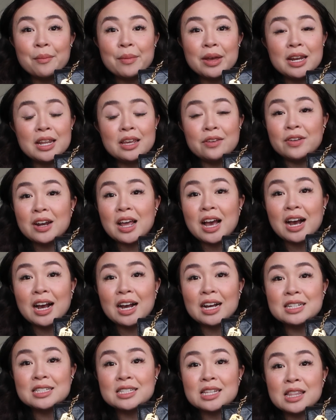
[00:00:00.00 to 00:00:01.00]
It even
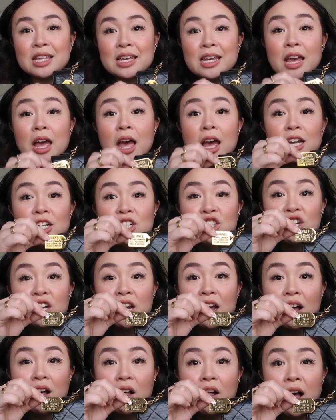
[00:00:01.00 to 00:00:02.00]
has the
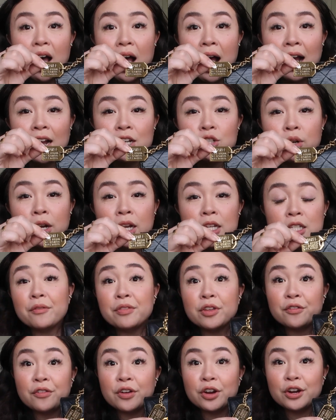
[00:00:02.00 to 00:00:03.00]
Chanel address of
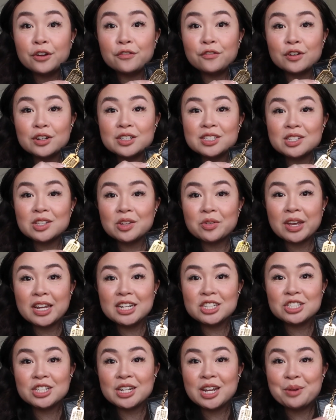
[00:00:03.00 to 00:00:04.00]
their very first
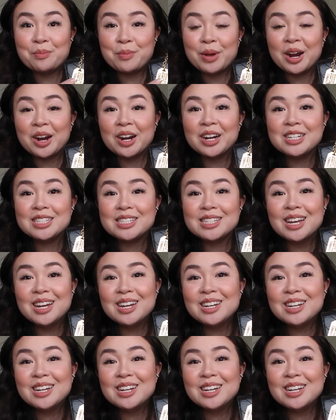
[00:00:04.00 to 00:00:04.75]
location in Paris.